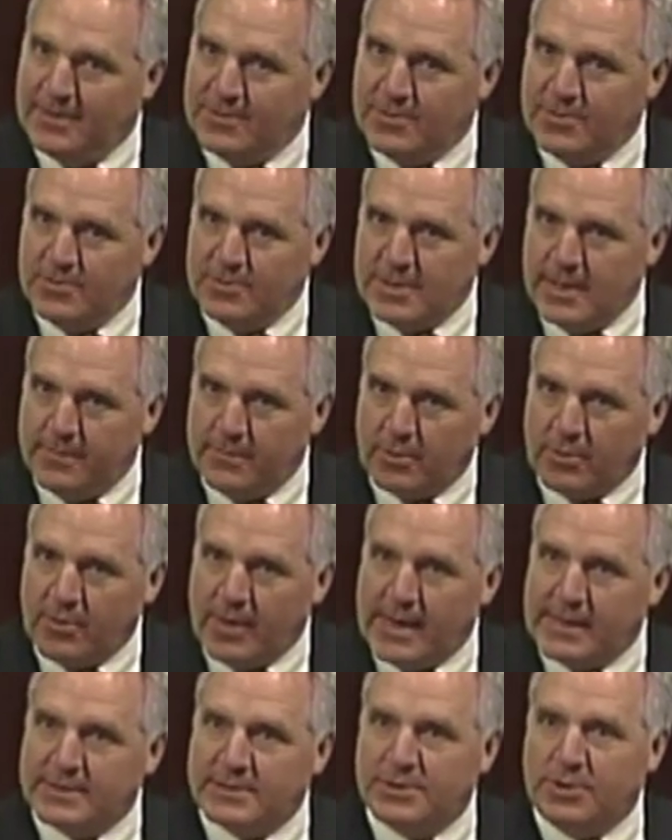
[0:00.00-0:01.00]
two
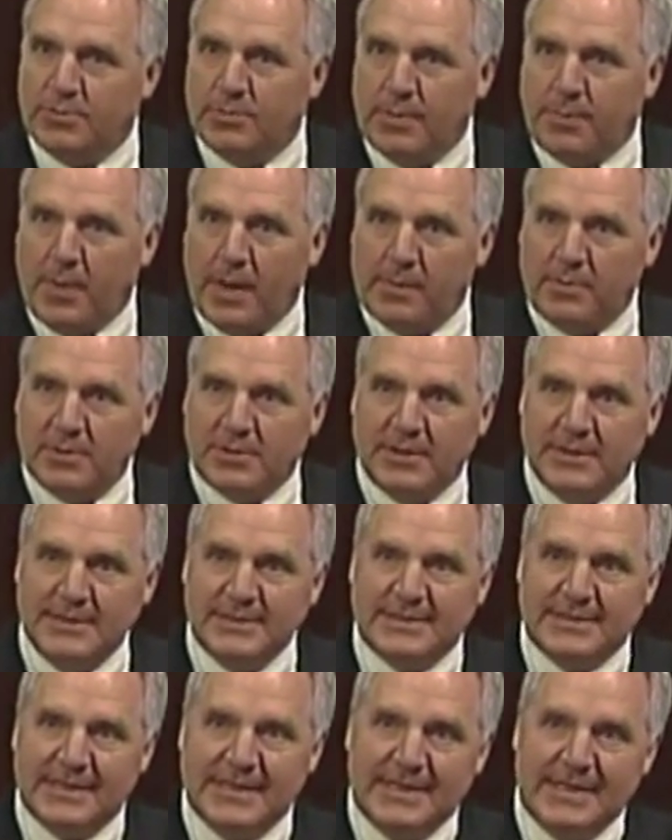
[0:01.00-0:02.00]
Democrats, two
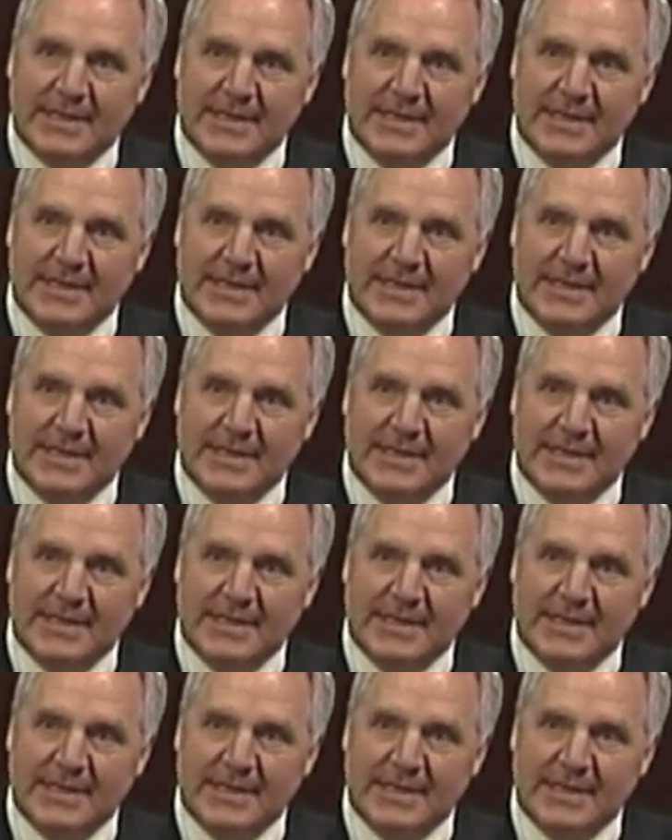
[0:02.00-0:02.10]
Republicans,